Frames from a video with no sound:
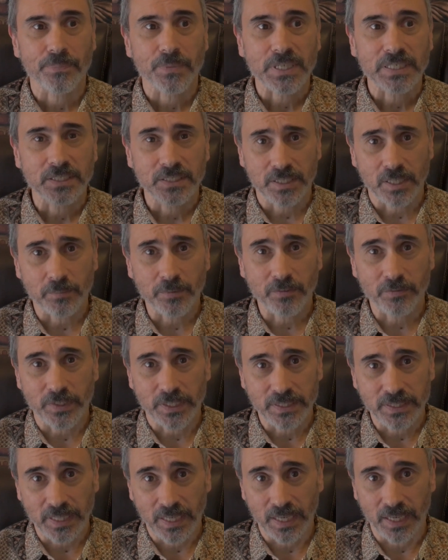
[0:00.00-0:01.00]
Some of the
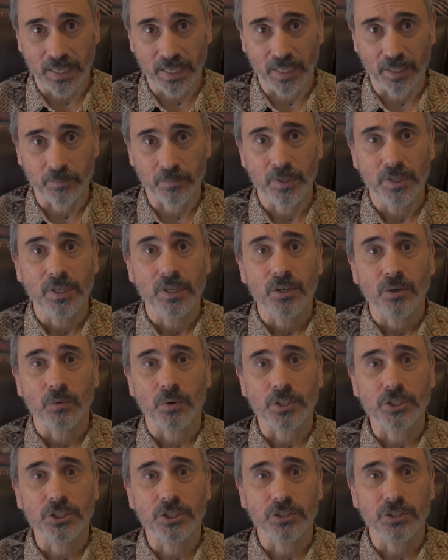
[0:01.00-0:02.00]
time,
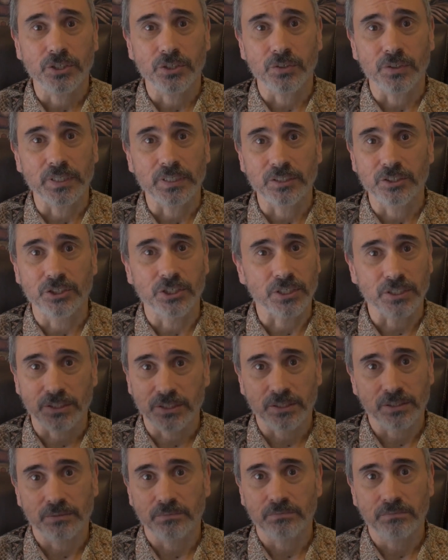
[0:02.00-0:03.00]
what you do is
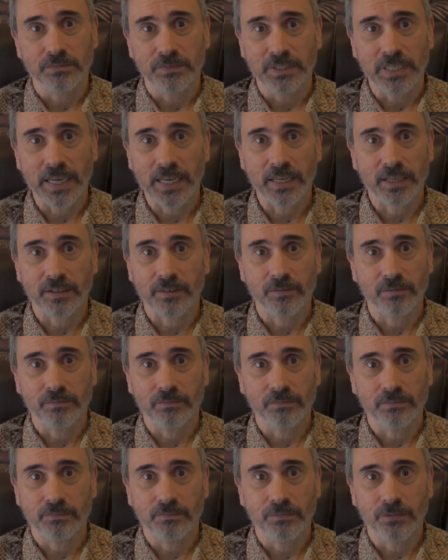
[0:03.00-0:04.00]
just take
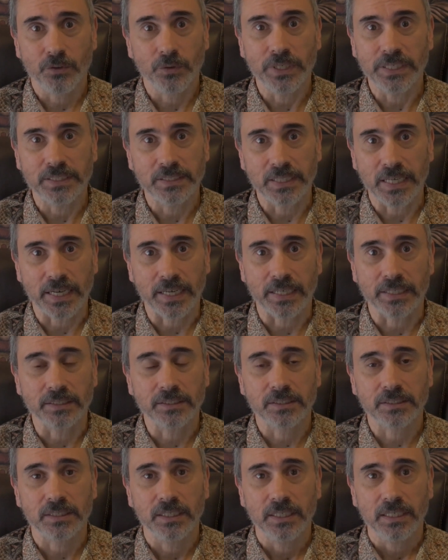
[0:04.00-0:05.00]
3
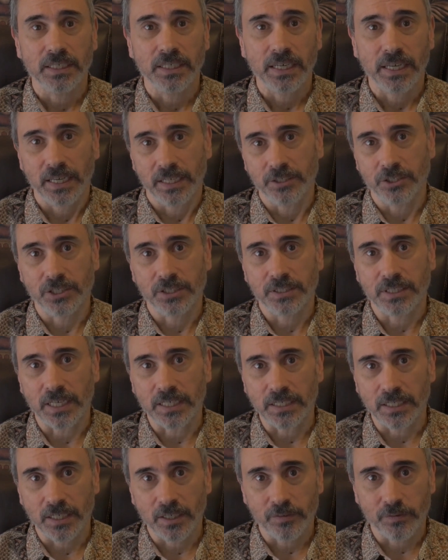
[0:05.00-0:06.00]
seconds and just
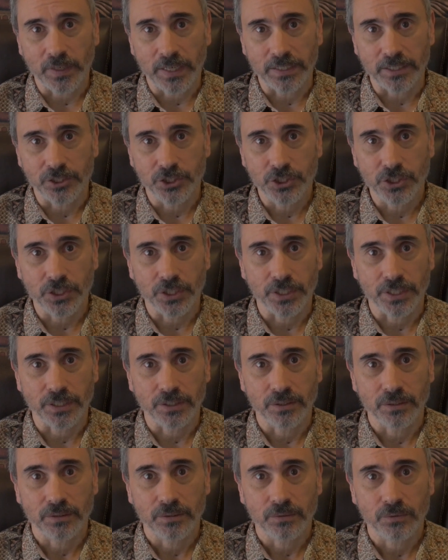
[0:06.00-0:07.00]
identify the
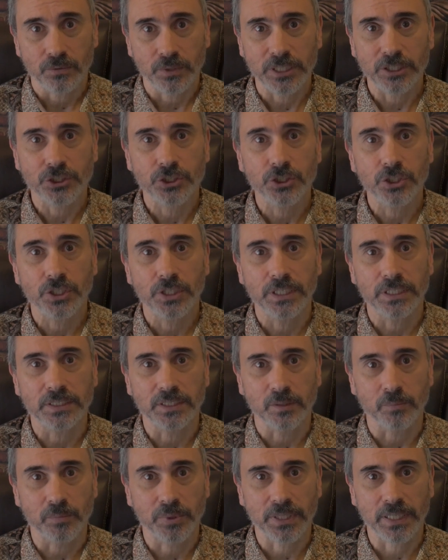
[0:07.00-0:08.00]
should. What should is
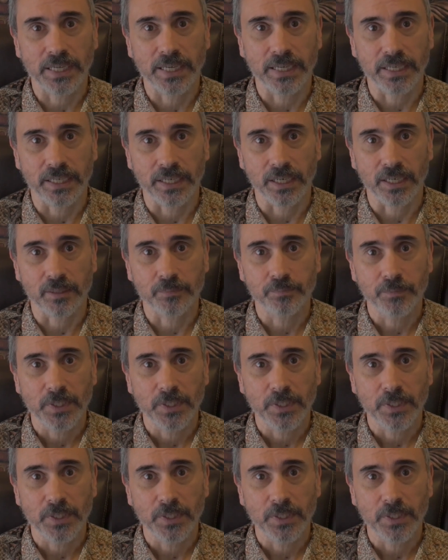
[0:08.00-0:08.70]
in play here?